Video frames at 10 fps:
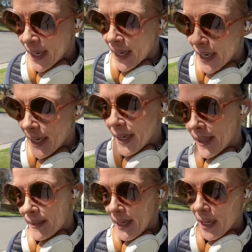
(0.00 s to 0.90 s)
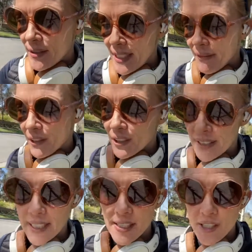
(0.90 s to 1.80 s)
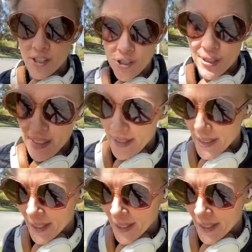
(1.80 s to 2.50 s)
and how difficult it is to treat